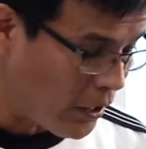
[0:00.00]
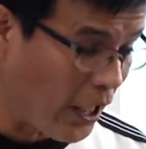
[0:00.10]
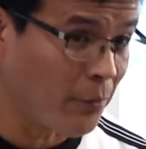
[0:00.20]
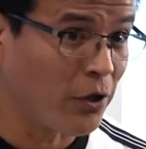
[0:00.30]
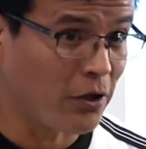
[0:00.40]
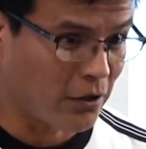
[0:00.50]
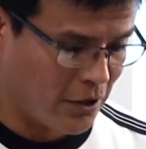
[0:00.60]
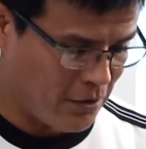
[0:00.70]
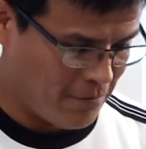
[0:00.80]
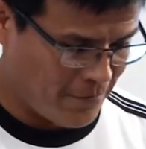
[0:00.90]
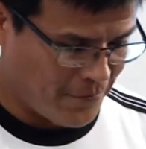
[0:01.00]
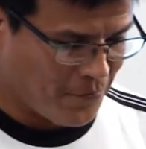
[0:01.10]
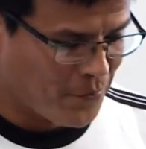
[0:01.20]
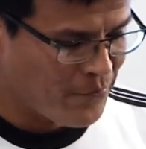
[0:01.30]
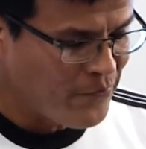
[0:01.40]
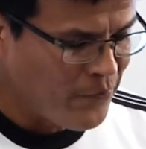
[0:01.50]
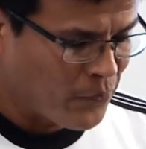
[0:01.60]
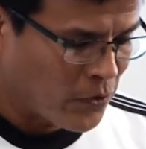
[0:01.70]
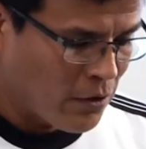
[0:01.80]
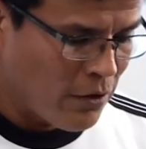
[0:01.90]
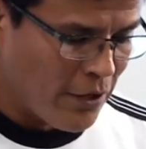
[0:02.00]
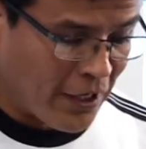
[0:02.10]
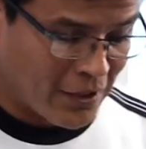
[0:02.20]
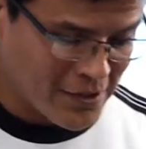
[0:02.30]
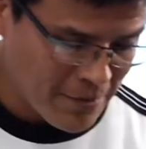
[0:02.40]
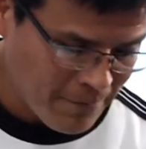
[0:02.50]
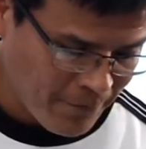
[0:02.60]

I'm hooked. Thanks.